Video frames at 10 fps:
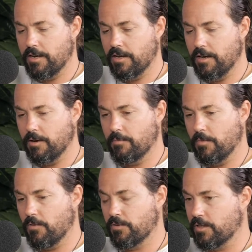
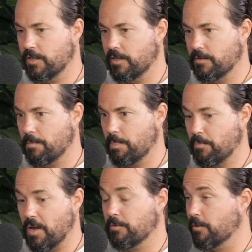obviously
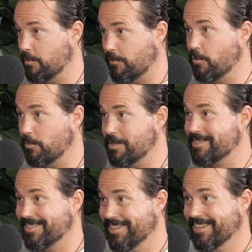people and
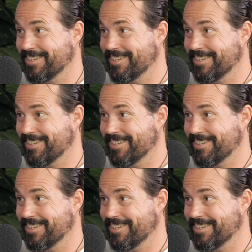performance,